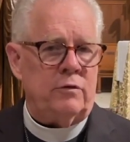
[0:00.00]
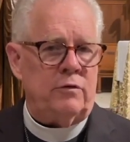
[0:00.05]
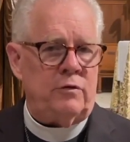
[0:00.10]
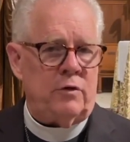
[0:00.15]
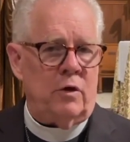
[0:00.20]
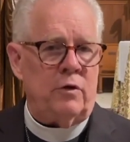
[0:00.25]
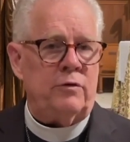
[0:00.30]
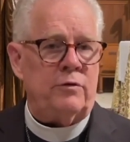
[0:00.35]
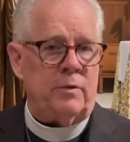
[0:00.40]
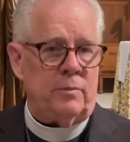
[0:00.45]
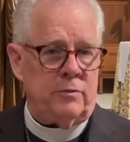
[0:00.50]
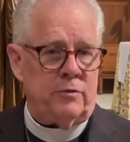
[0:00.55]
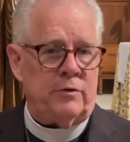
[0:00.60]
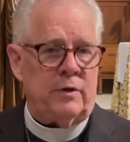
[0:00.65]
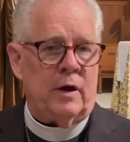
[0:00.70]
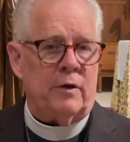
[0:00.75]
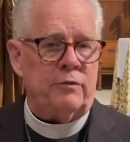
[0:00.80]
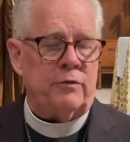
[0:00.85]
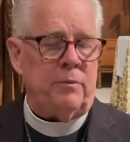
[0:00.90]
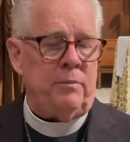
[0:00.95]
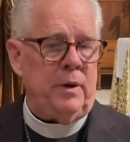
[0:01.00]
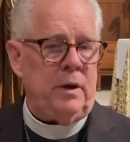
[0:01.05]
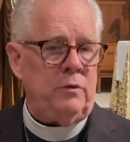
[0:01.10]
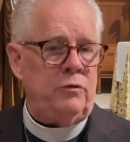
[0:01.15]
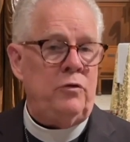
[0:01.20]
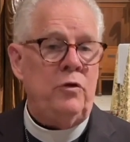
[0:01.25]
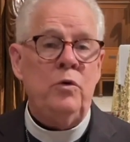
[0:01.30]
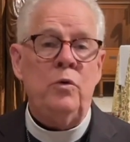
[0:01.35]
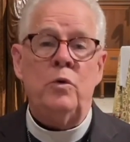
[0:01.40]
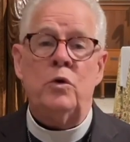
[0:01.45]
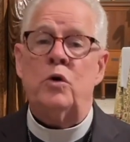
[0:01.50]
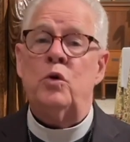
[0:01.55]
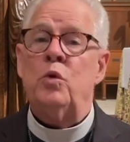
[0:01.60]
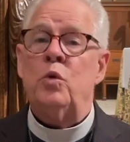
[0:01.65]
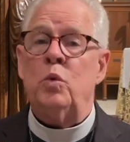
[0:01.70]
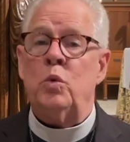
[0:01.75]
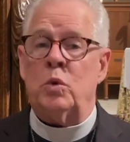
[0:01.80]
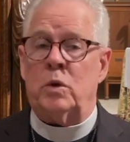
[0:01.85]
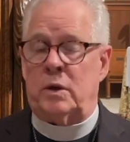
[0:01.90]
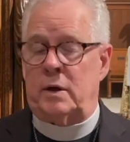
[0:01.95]
shows himself to be too
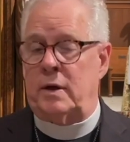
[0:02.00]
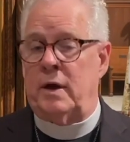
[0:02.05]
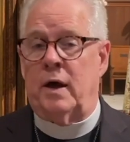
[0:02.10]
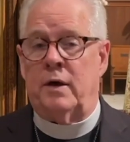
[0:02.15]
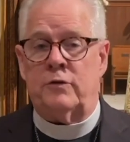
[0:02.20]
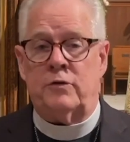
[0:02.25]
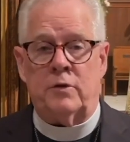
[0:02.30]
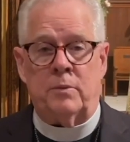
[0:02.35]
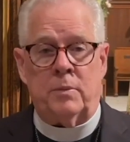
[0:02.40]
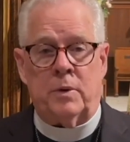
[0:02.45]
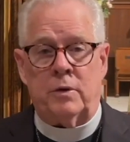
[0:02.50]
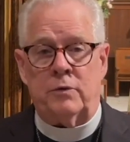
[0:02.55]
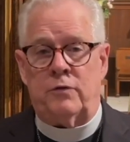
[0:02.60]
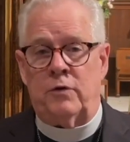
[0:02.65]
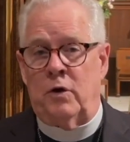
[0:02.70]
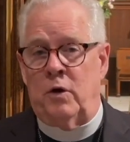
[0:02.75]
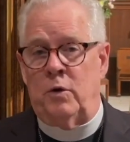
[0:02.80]
cool a customer to